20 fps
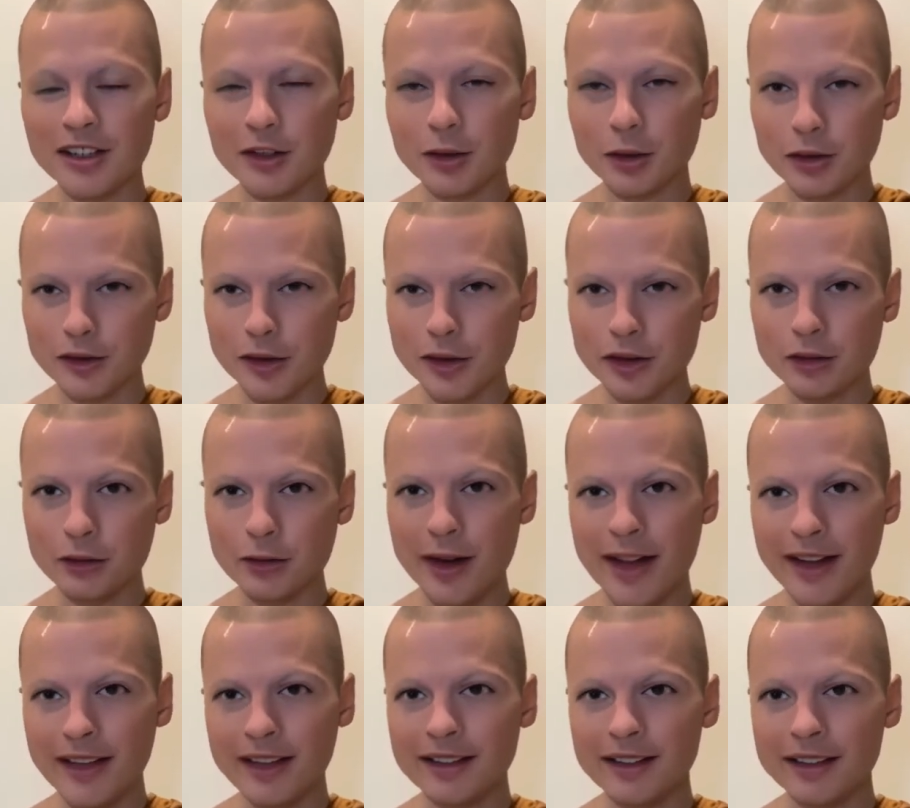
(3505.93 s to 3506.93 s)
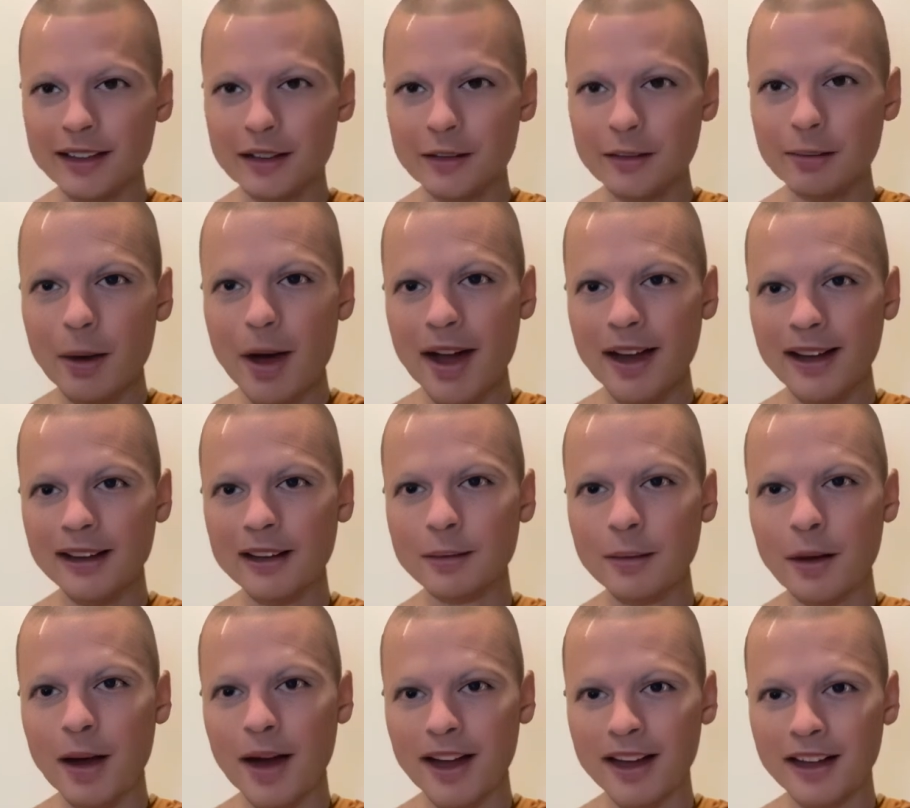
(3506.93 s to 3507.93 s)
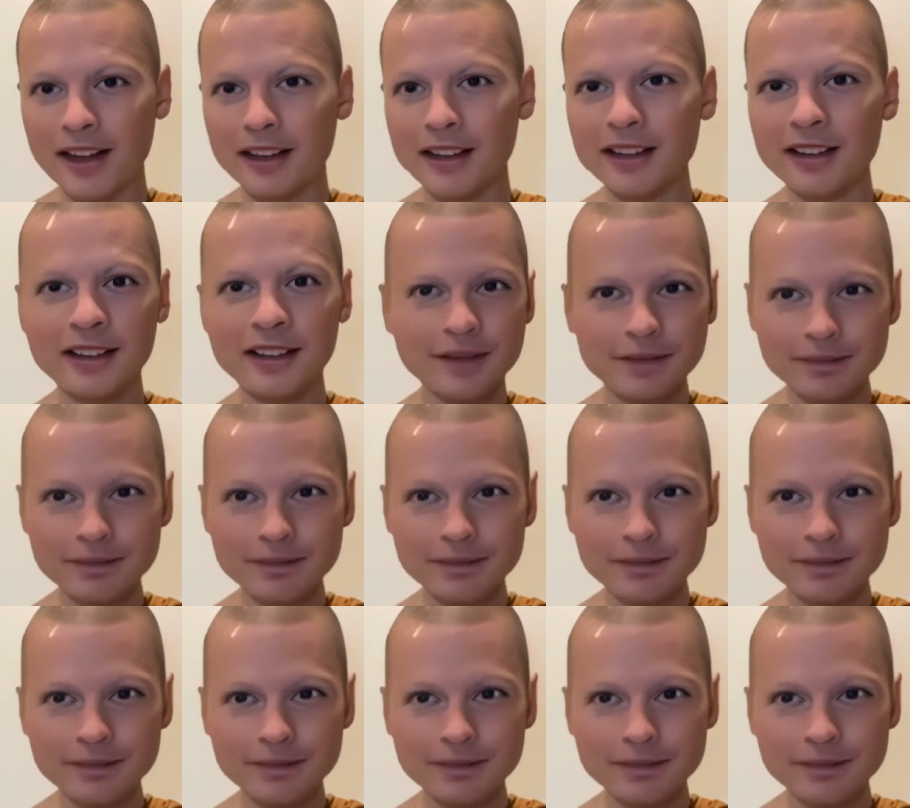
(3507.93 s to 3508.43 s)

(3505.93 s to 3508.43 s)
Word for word: sort of a direct mind to mind